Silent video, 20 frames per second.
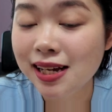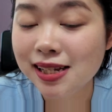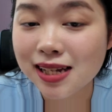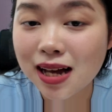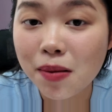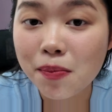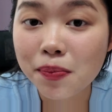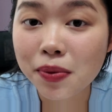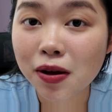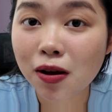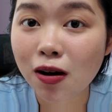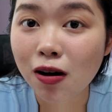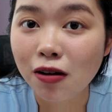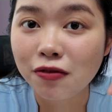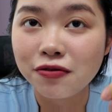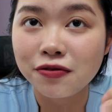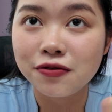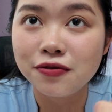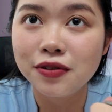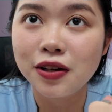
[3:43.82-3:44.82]
example
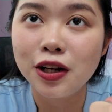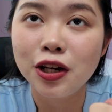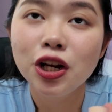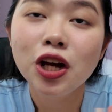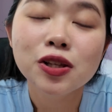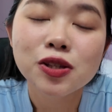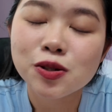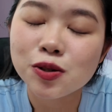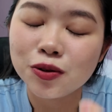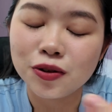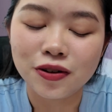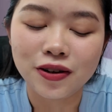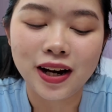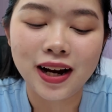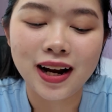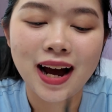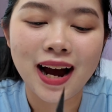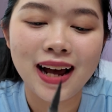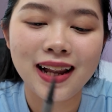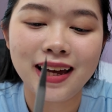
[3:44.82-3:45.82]
of a not so
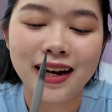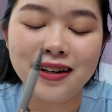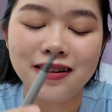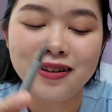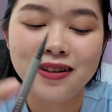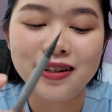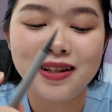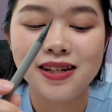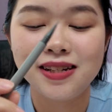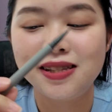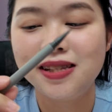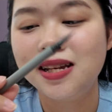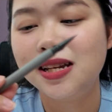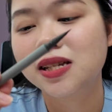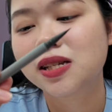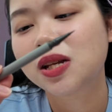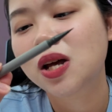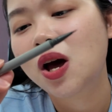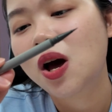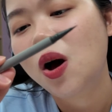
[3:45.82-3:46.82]
great eyeliner is
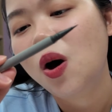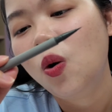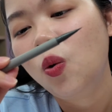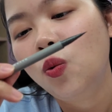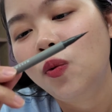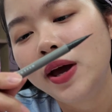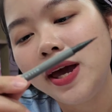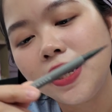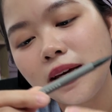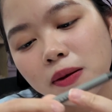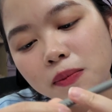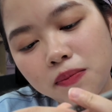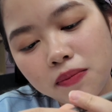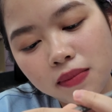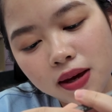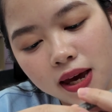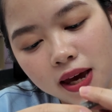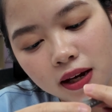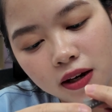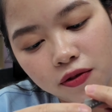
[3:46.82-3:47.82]
this Wake
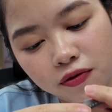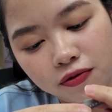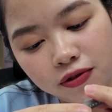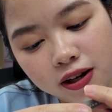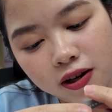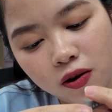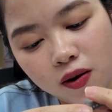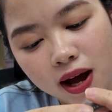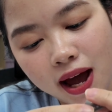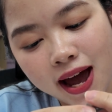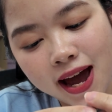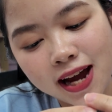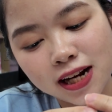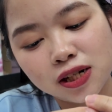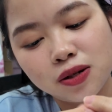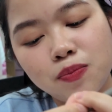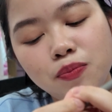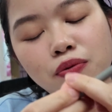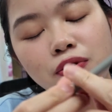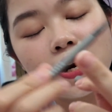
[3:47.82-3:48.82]
Make Real
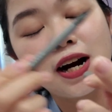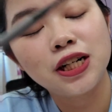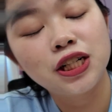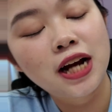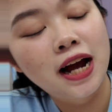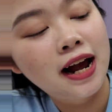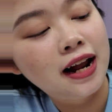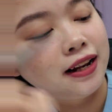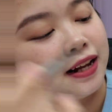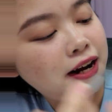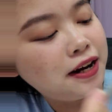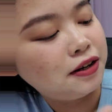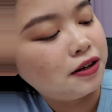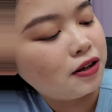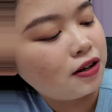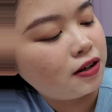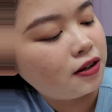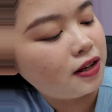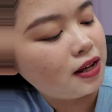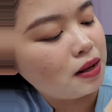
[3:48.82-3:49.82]
Ash Brush
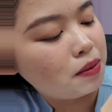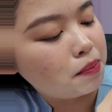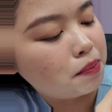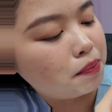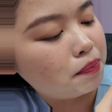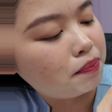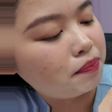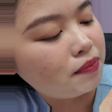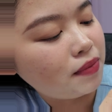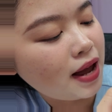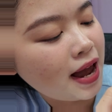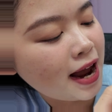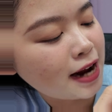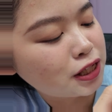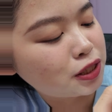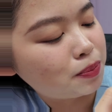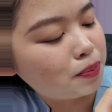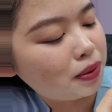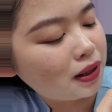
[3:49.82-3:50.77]
Eyeliner in Ash